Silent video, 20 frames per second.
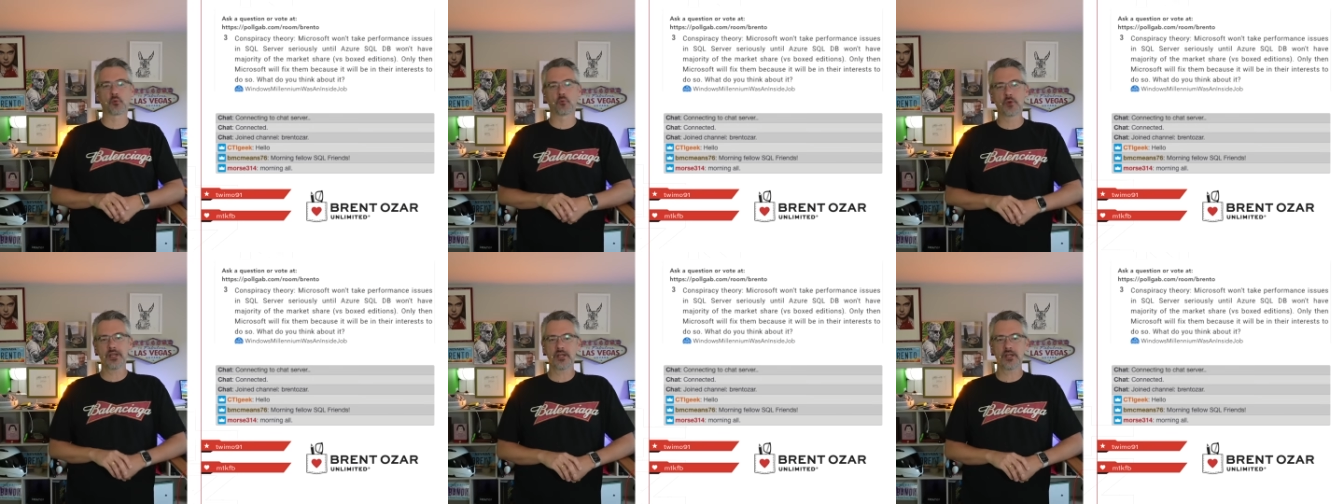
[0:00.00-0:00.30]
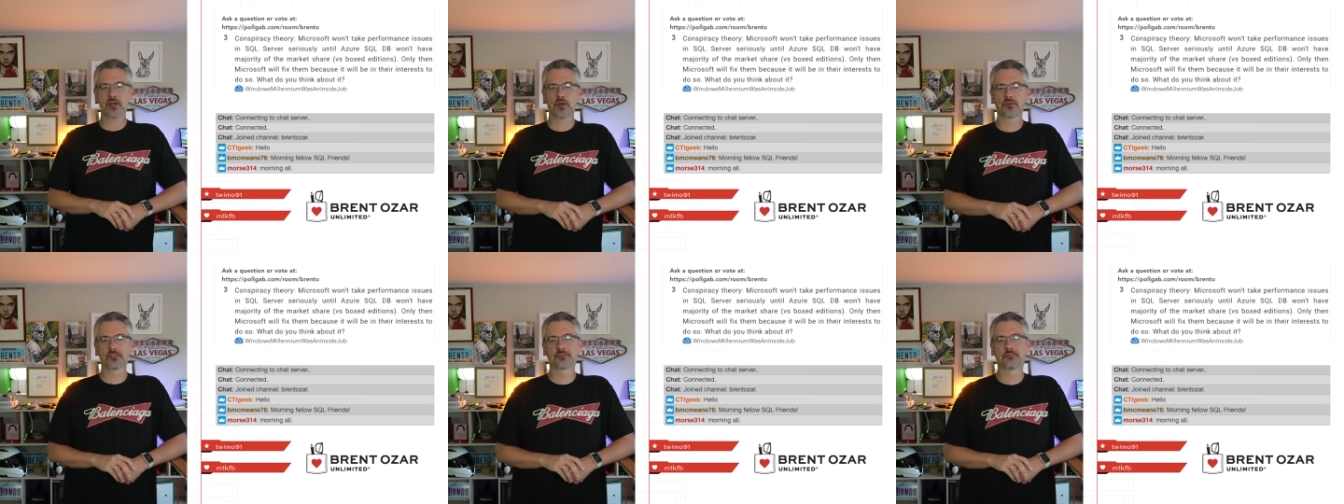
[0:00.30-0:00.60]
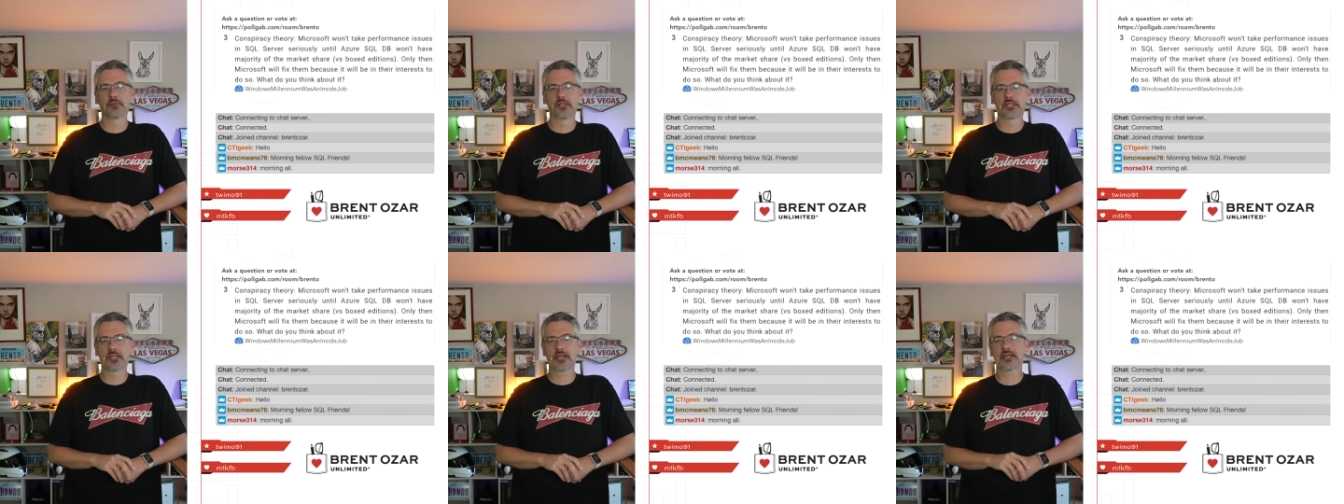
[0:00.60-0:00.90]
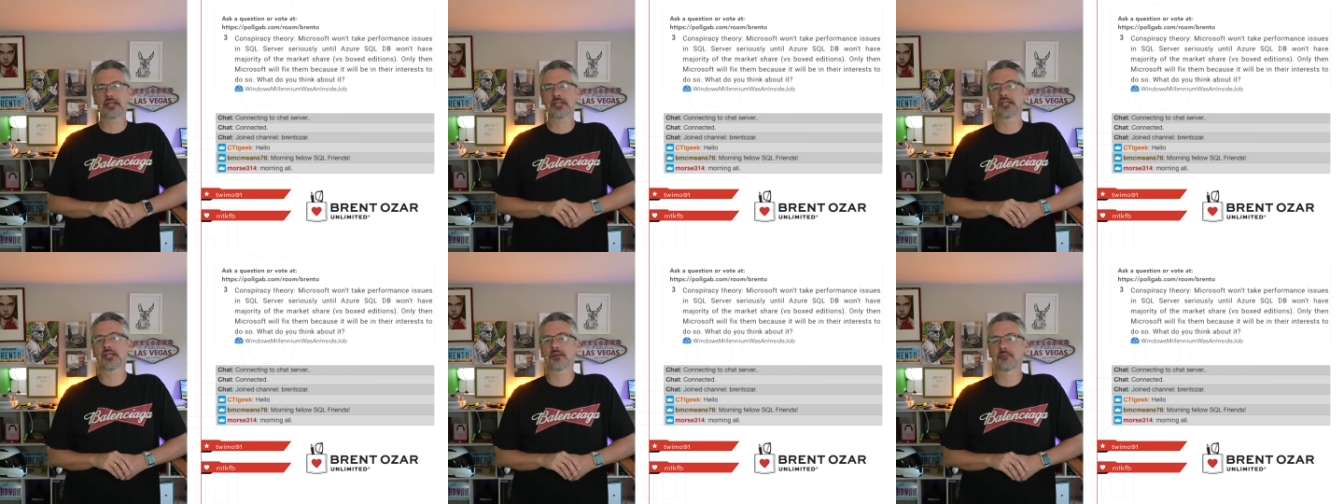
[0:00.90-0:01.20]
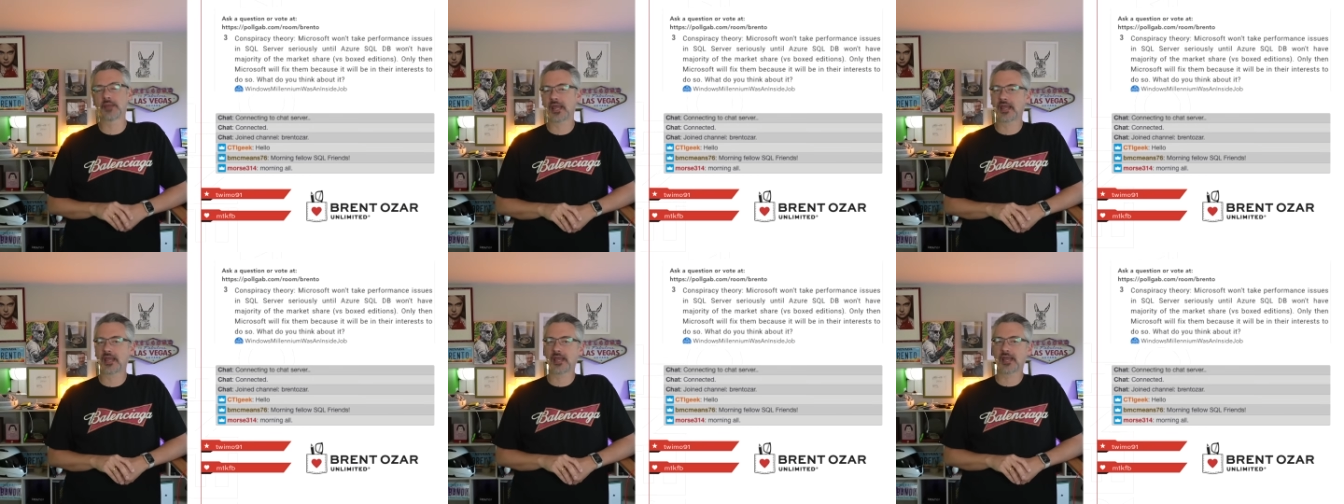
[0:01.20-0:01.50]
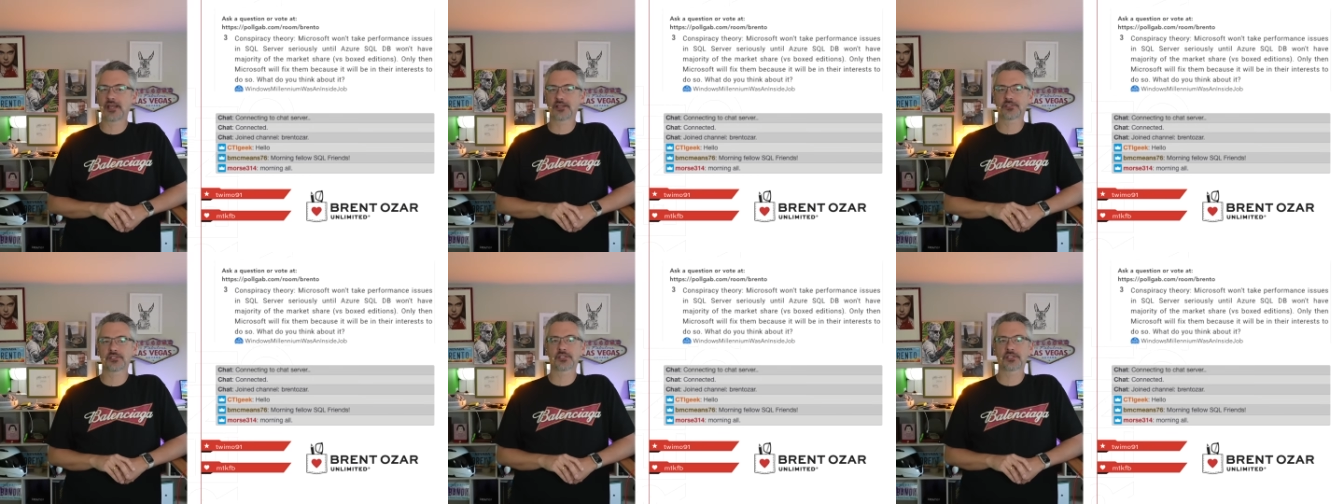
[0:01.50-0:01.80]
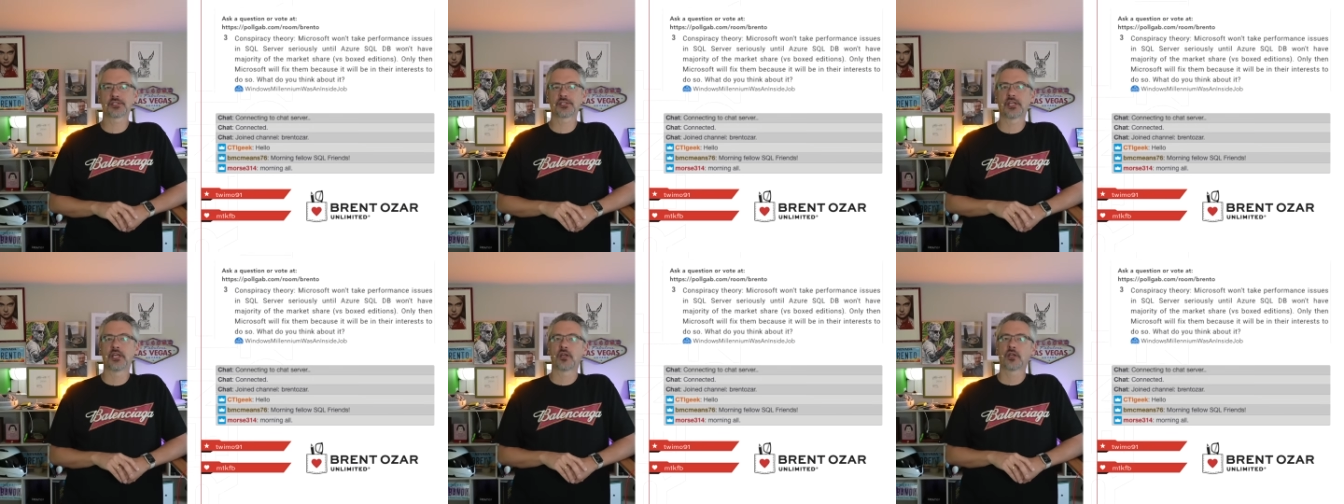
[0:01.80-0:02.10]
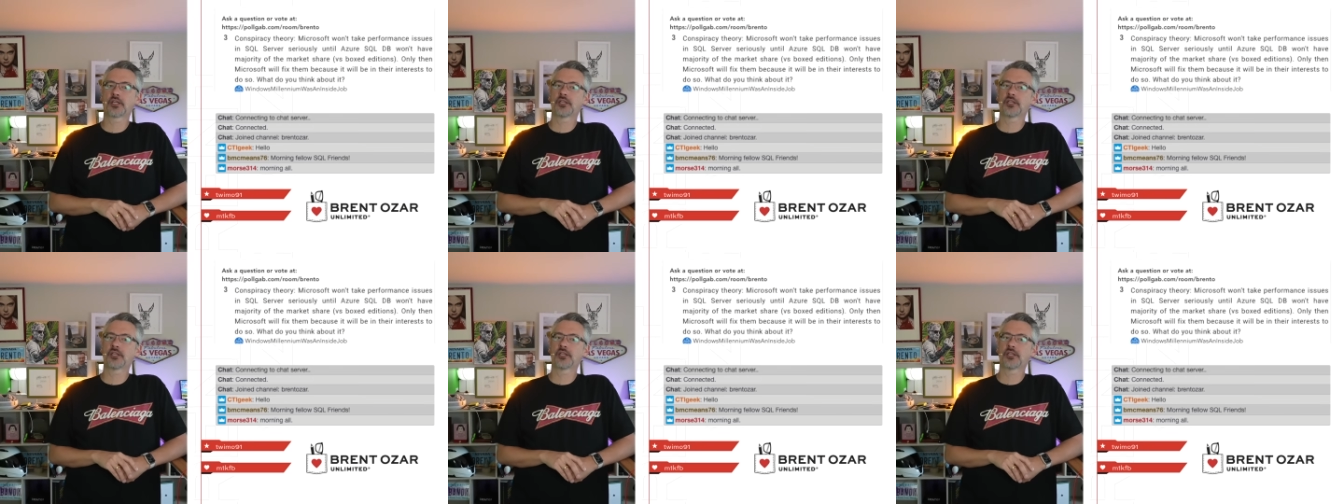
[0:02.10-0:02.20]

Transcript: Windows Millennium asks,